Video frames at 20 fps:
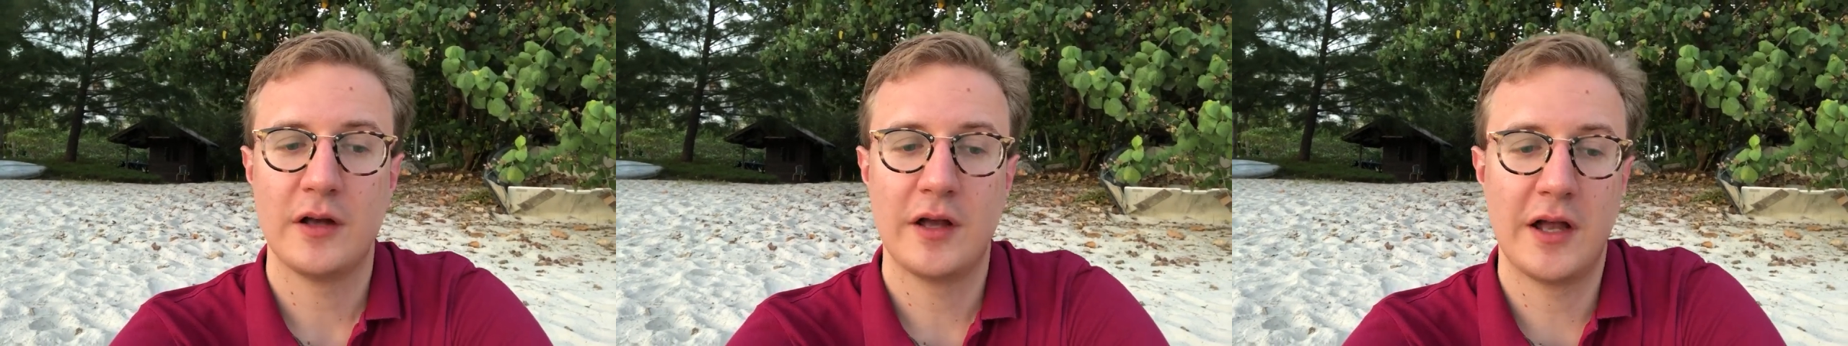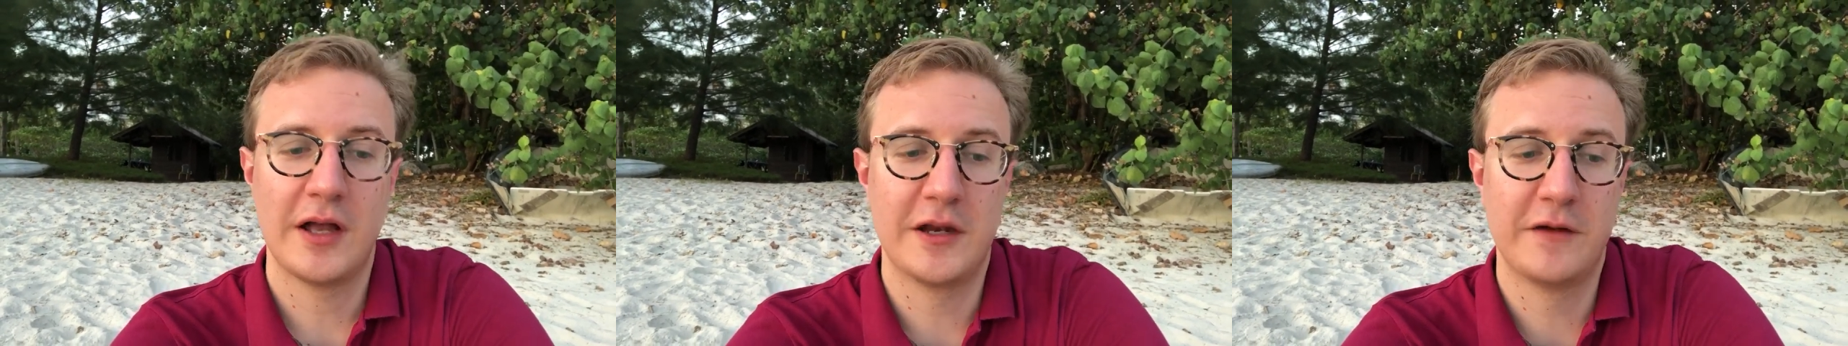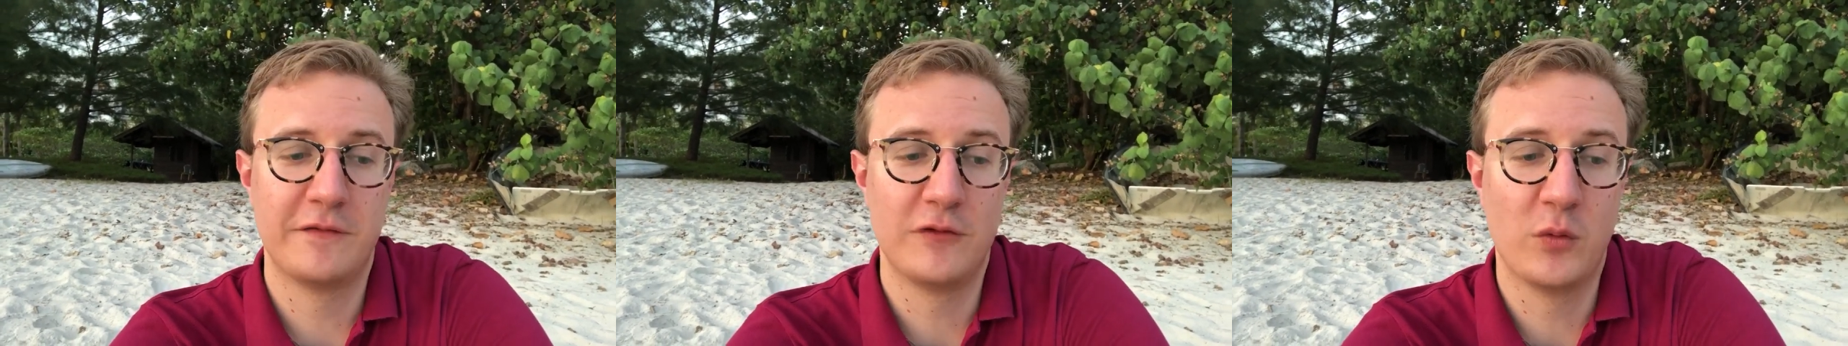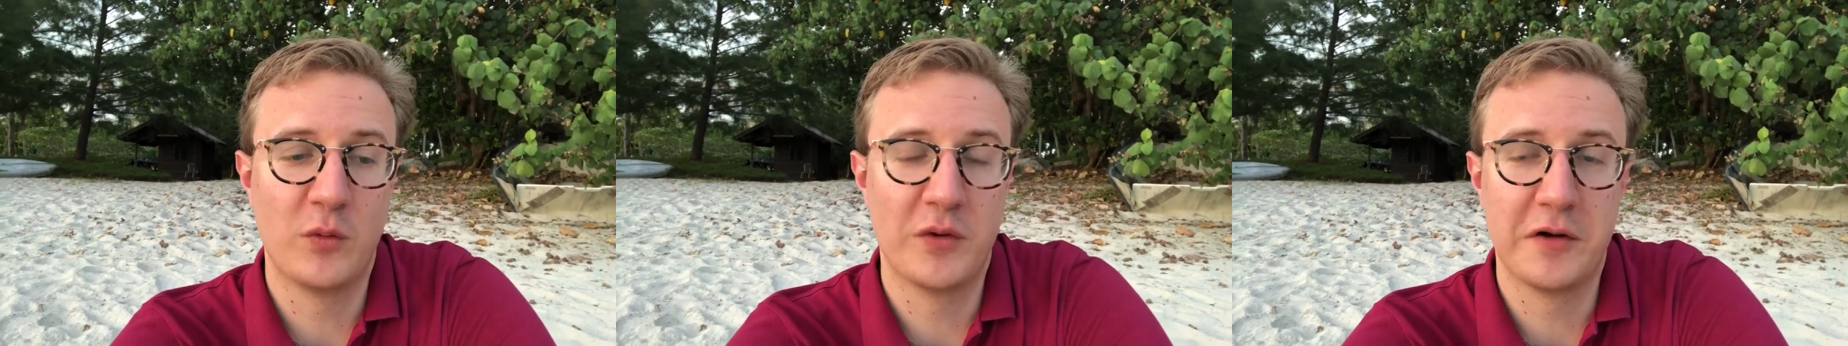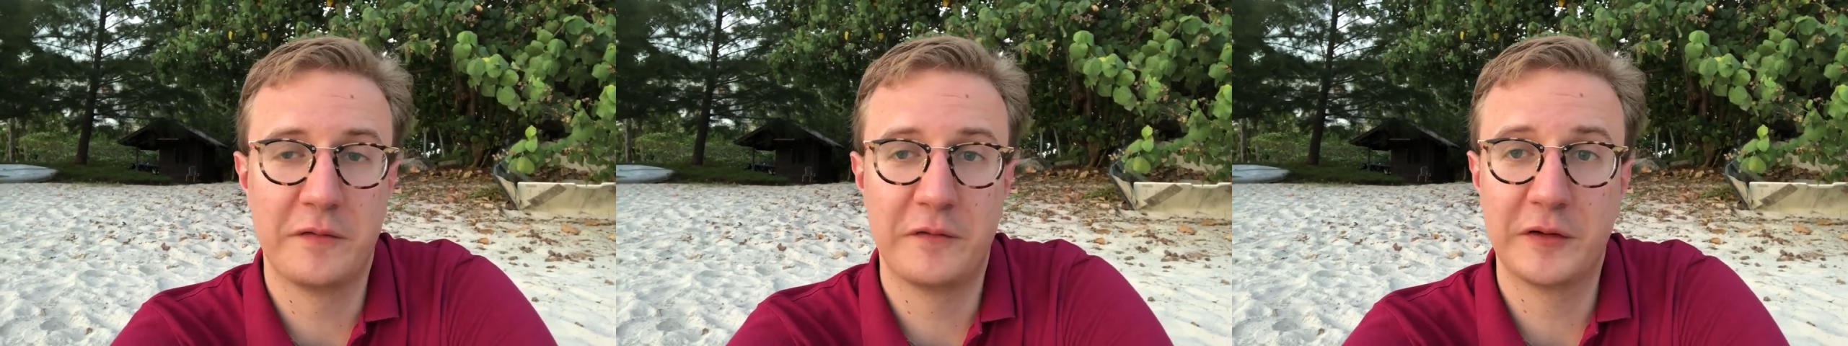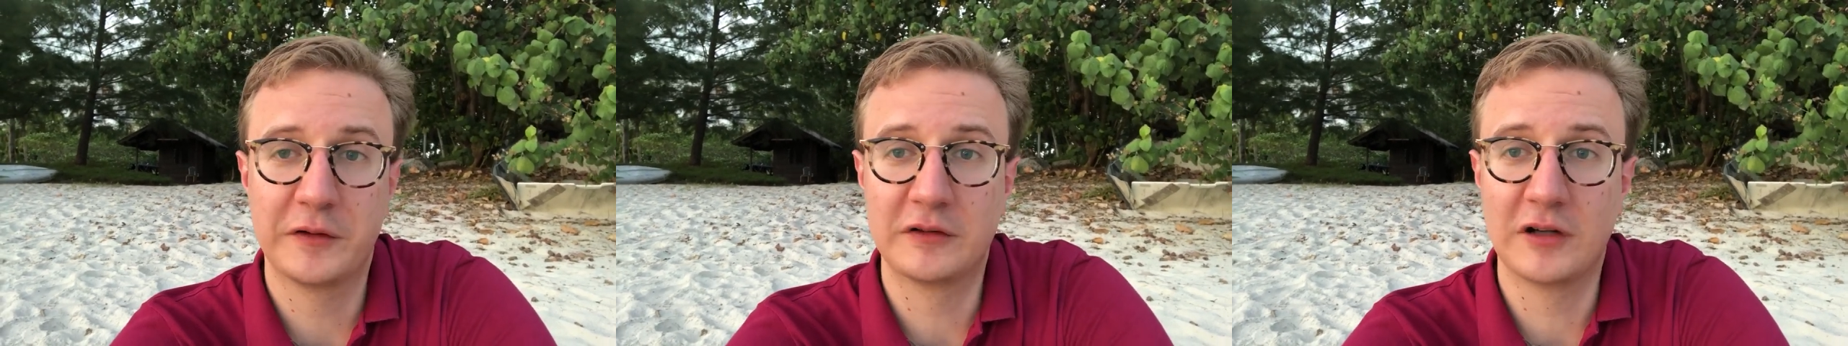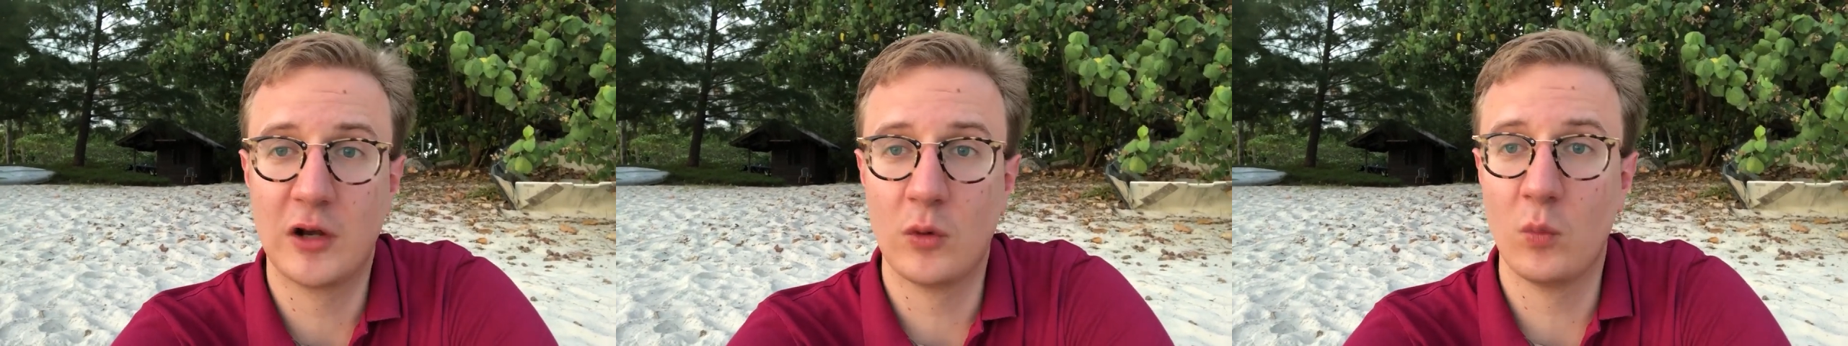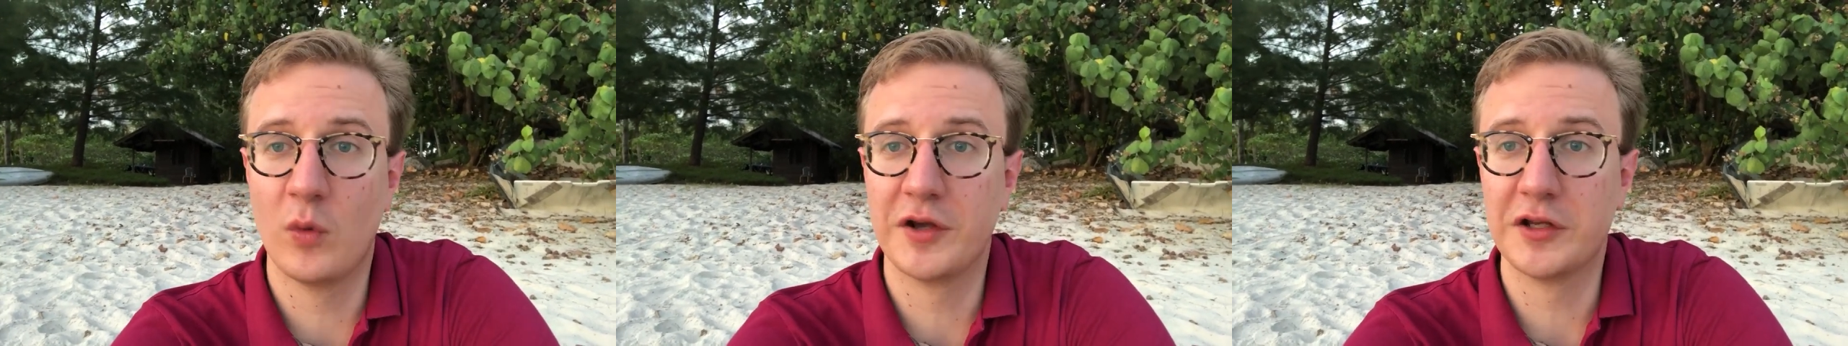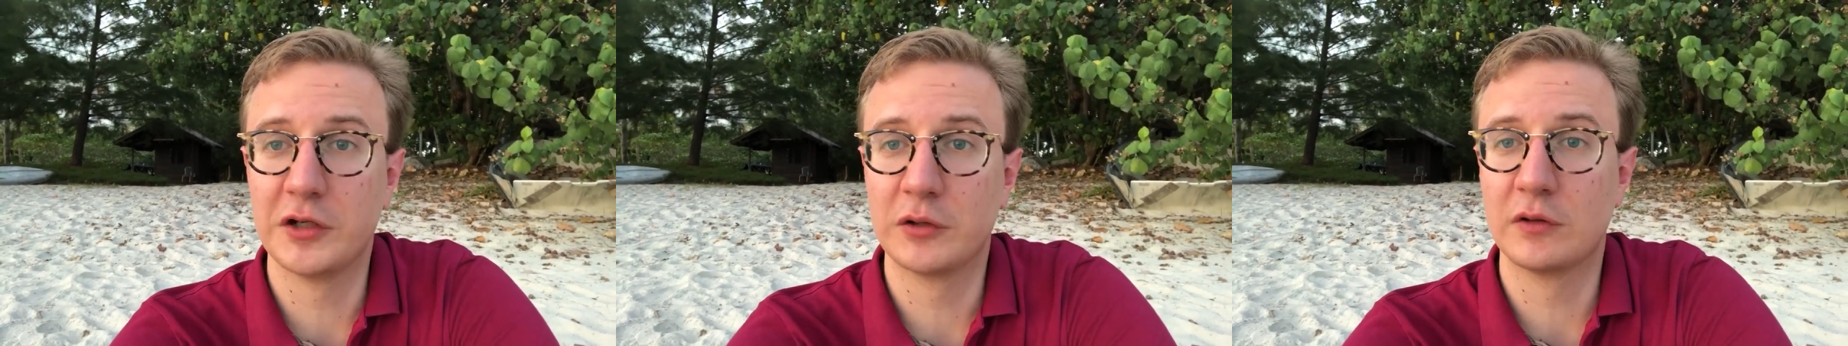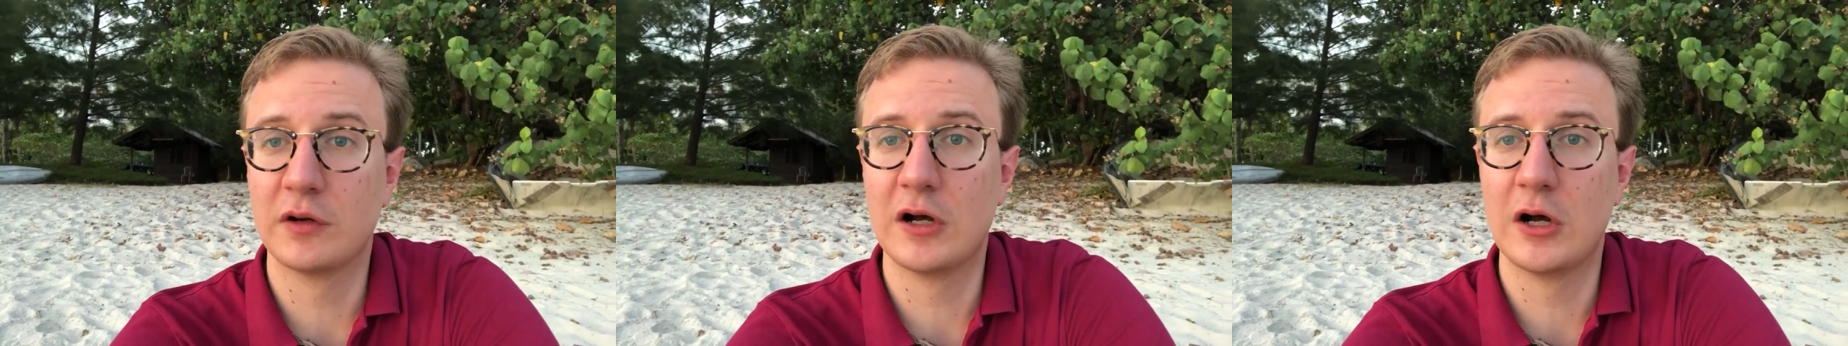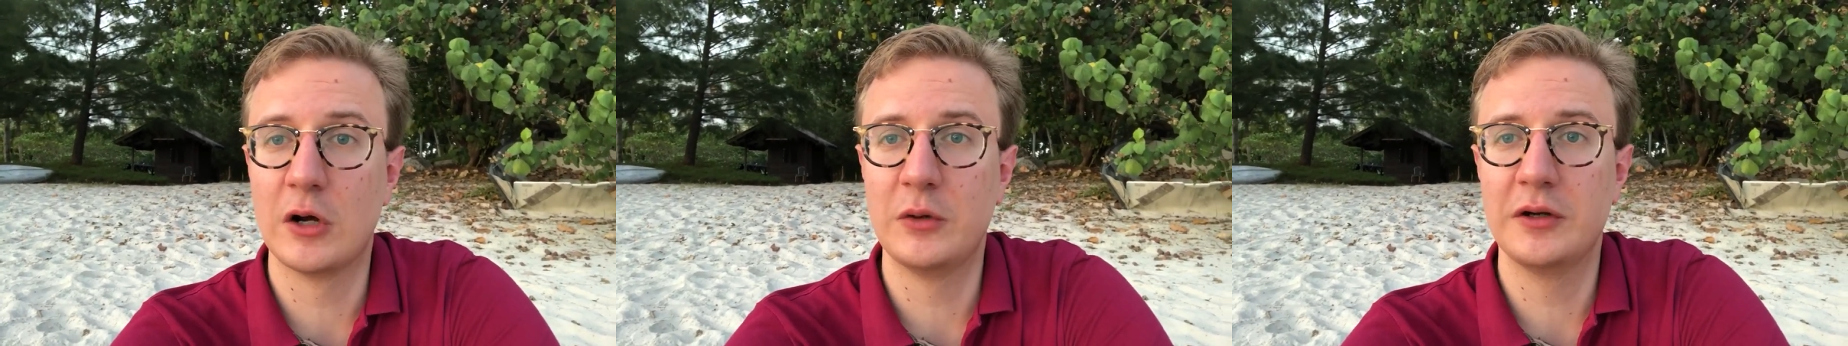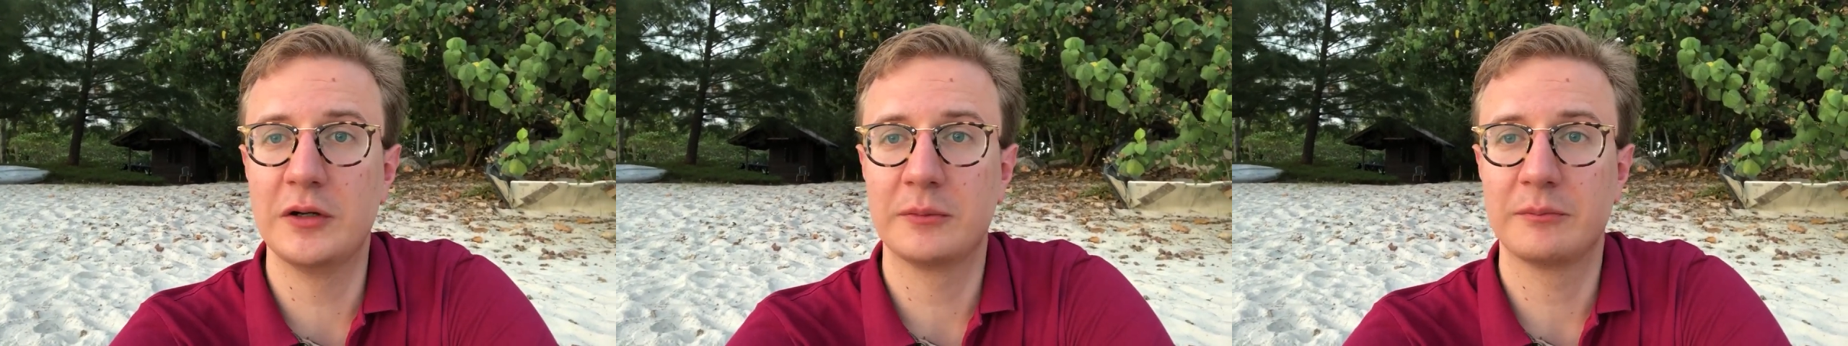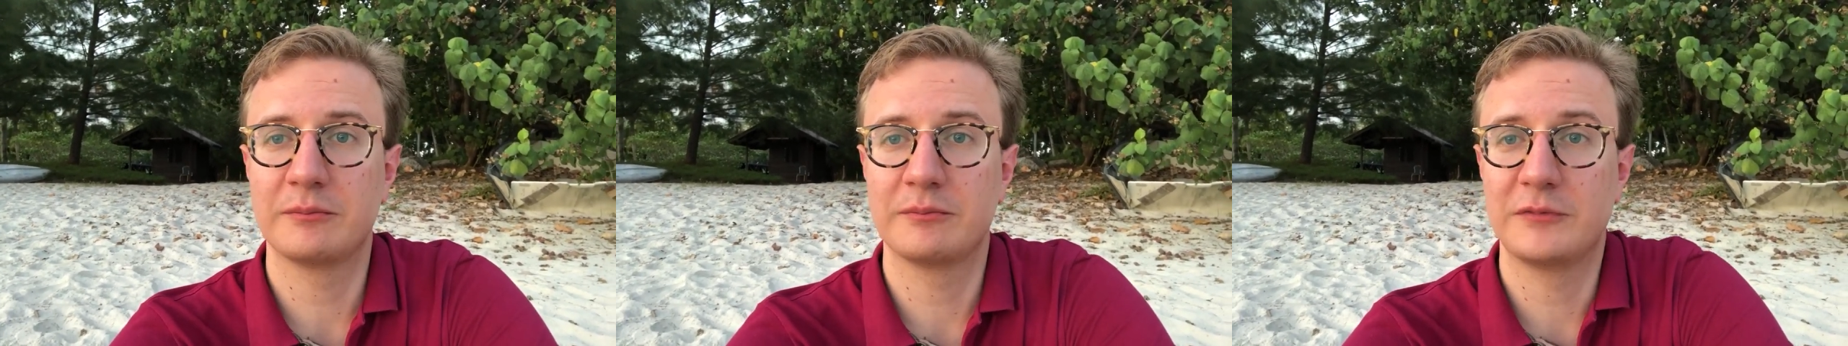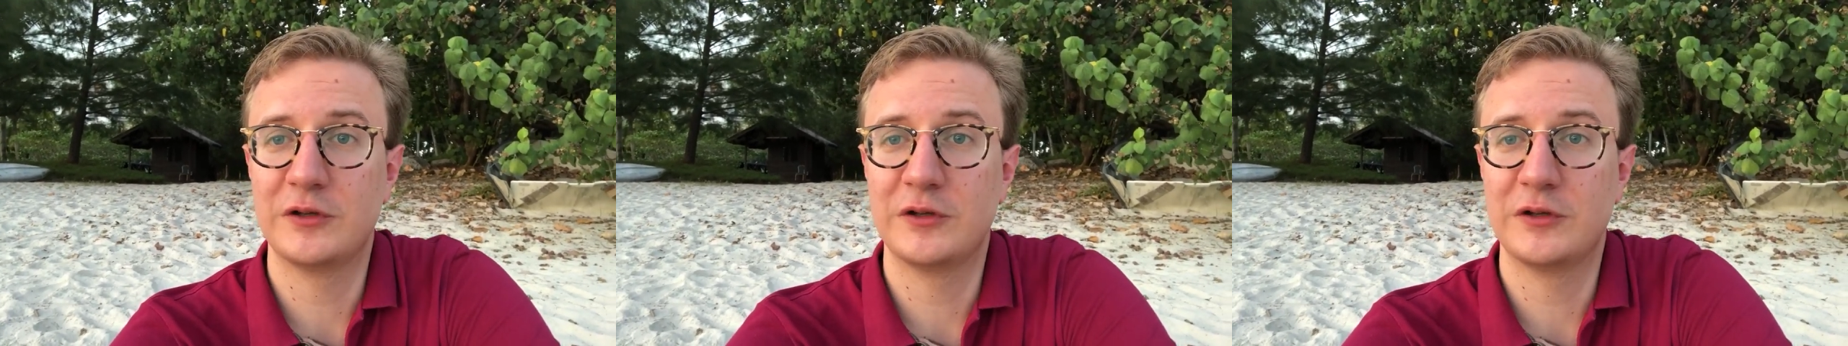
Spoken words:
And if you want to figure out what you're owed,